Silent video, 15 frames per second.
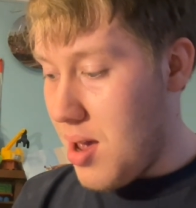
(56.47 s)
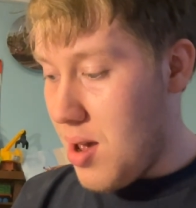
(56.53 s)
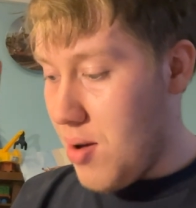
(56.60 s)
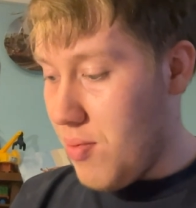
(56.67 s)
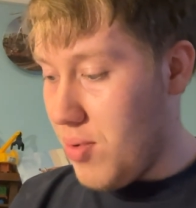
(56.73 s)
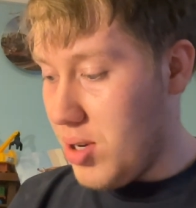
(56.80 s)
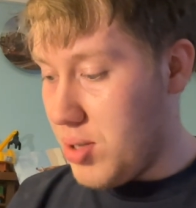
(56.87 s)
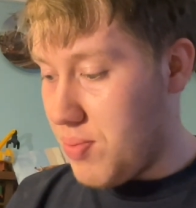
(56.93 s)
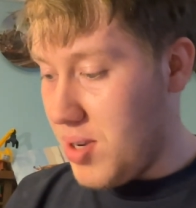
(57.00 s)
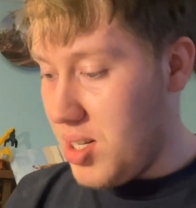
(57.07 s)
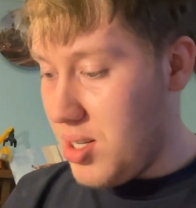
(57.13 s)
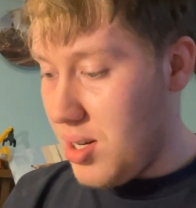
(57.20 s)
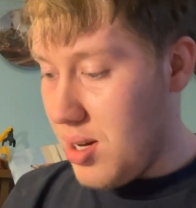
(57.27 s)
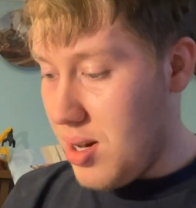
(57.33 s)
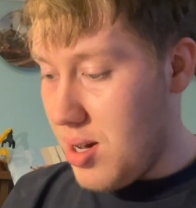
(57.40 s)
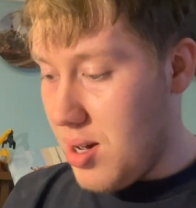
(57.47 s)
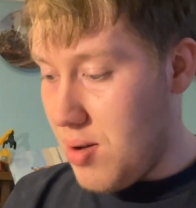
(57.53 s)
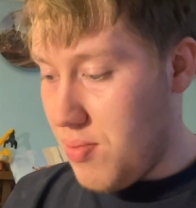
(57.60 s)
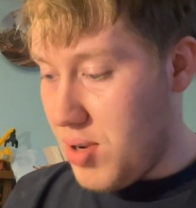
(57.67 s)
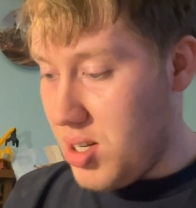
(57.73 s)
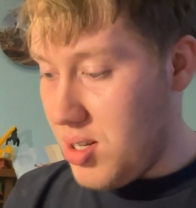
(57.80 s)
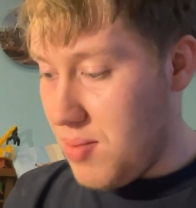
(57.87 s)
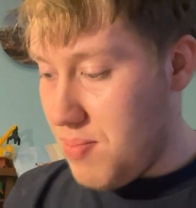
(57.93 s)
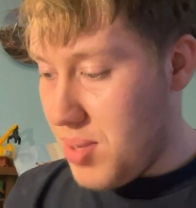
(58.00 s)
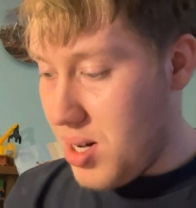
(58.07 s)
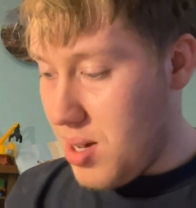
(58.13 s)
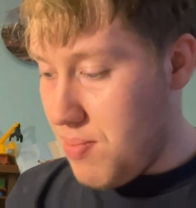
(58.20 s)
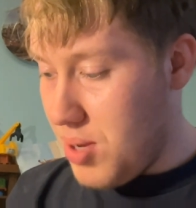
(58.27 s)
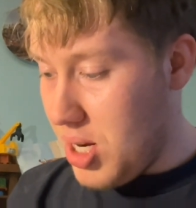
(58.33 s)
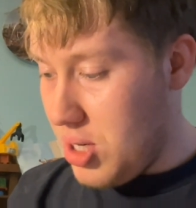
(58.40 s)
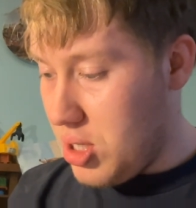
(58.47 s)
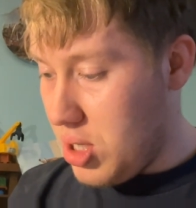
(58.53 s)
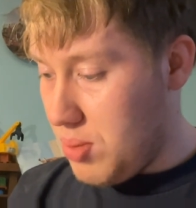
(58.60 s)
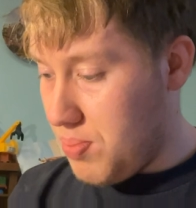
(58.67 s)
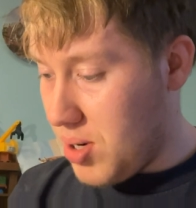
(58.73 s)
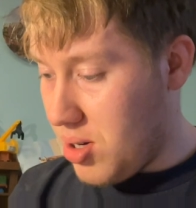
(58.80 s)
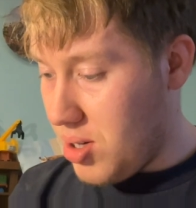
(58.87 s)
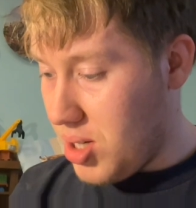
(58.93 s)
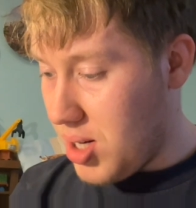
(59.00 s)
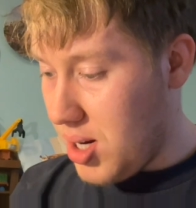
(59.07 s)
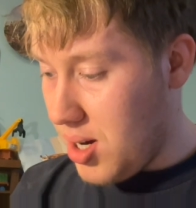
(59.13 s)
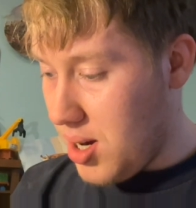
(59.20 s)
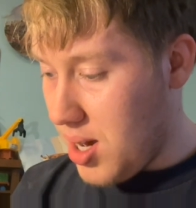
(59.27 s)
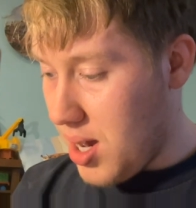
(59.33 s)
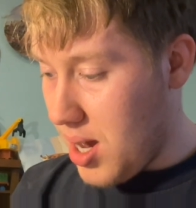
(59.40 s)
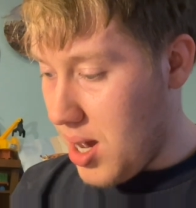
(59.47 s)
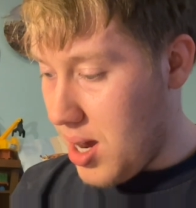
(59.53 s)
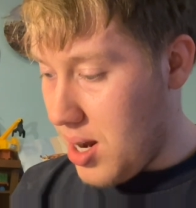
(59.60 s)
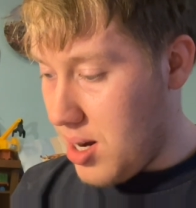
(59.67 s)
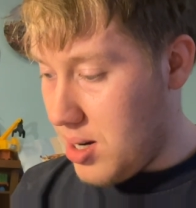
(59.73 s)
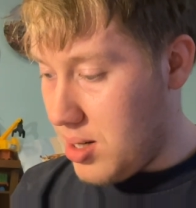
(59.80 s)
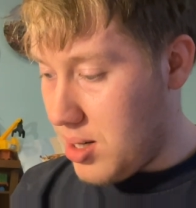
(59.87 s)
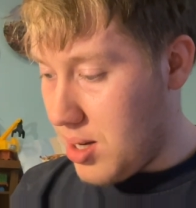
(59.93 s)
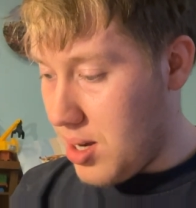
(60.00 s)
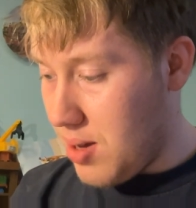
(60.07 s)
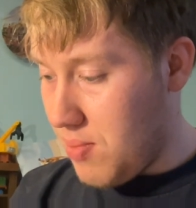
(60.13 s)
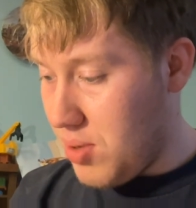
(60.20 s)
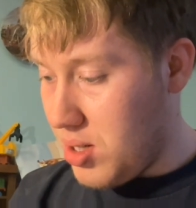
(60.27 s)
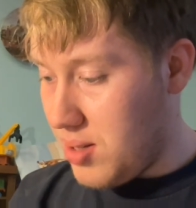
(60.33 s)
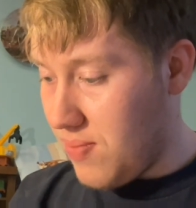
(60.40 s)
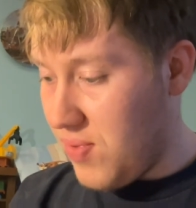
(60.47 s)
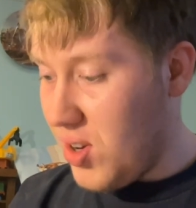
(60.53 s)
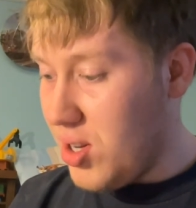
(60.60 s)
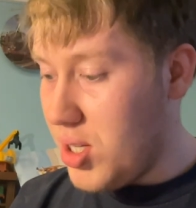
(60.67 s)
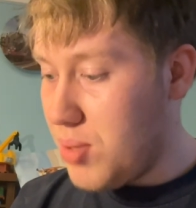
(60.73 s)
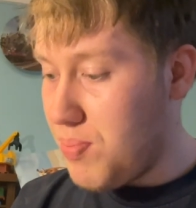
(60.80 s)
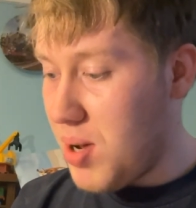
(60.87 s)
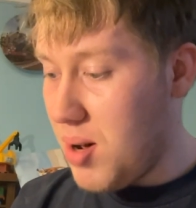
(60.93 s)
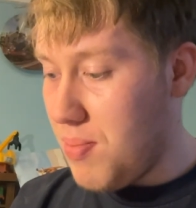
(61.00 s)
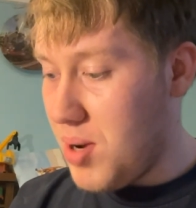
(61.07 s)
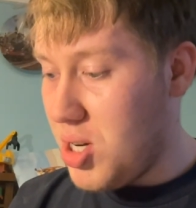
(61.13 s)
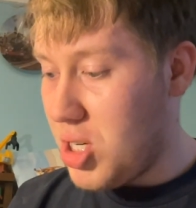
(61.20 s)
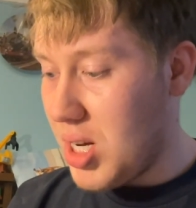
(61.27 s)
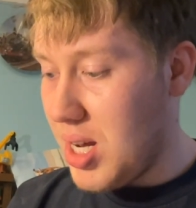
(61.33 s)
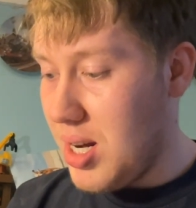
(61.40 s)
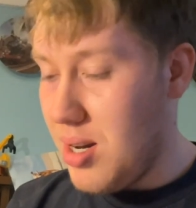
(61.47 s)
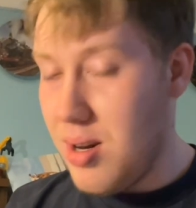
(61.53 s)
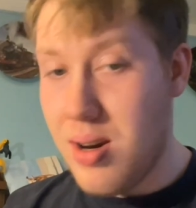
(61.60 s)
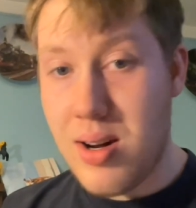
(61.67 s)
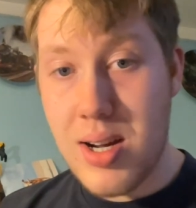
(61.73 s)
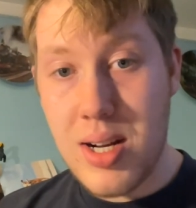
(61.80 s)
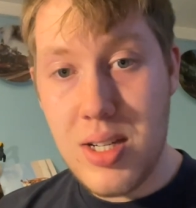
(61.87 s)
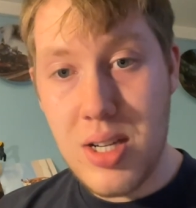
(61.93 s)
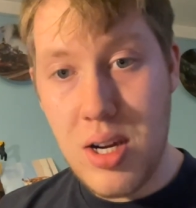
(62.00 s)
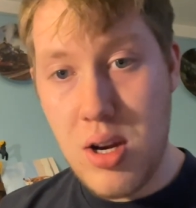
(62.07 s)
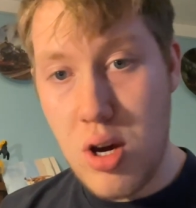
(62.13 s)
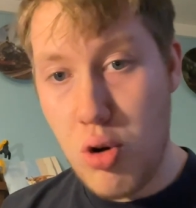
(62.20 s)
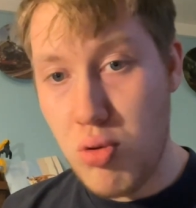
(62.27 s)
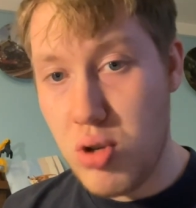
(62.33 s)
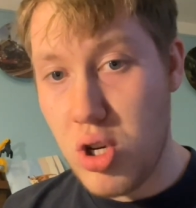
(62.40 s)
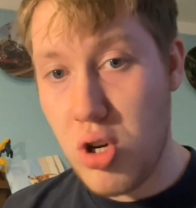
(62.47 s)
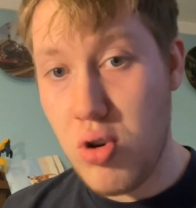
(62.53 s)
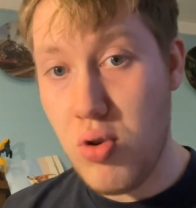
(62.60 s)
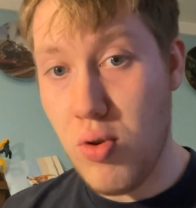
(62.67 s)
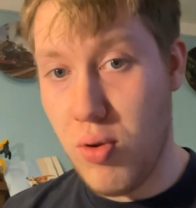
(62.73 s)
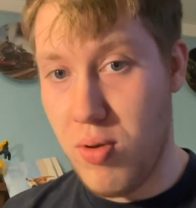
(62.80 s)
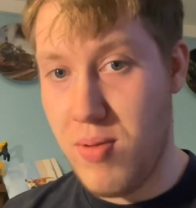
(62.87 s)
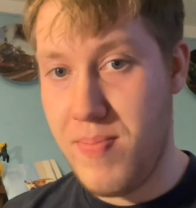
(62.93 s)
written by Beatrice Potter, and it was first published in 1902.